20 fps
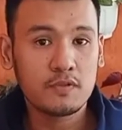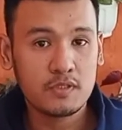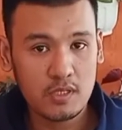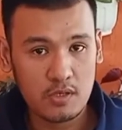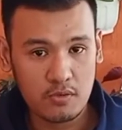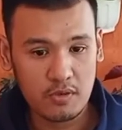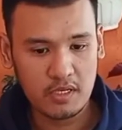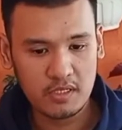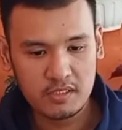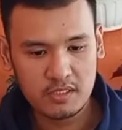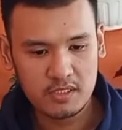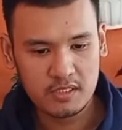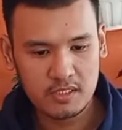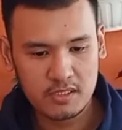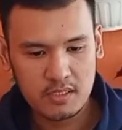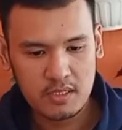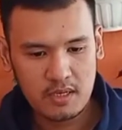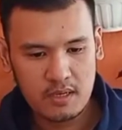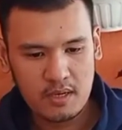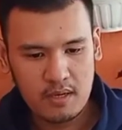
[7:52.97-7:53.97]
units,
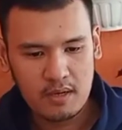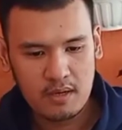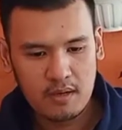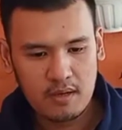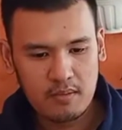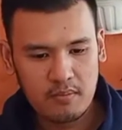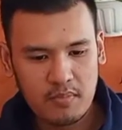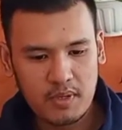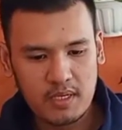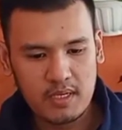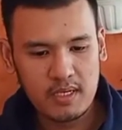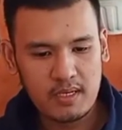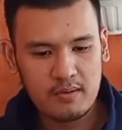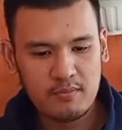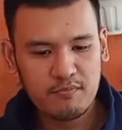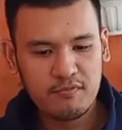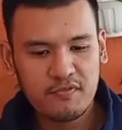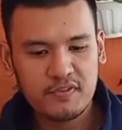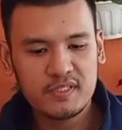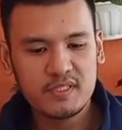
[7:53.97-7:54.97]
but
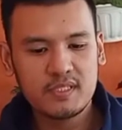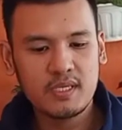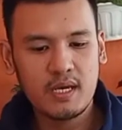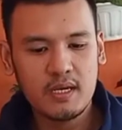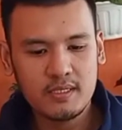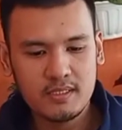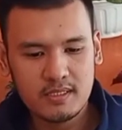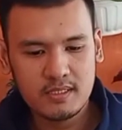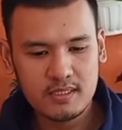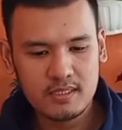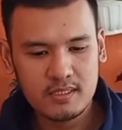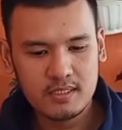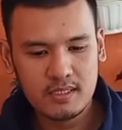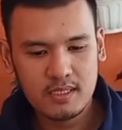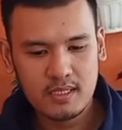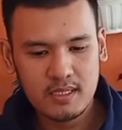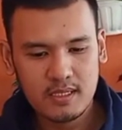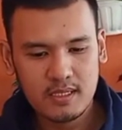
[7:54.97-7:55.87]
emphasizes